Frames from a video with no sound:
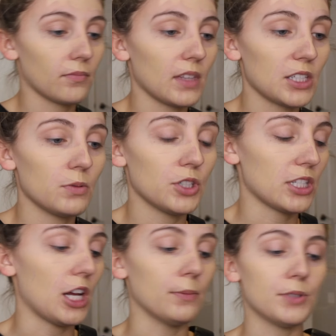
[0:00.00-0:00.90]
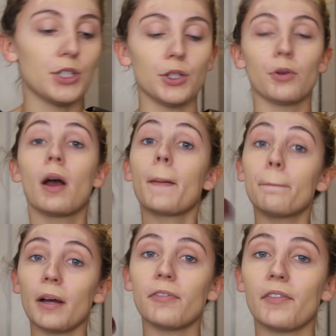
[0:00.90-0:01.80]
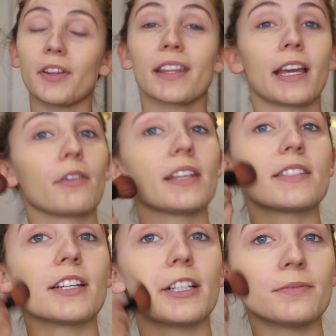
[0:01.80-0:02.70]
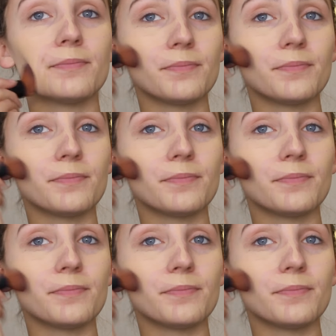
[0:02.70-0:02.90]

This will just help to buff everything out easier.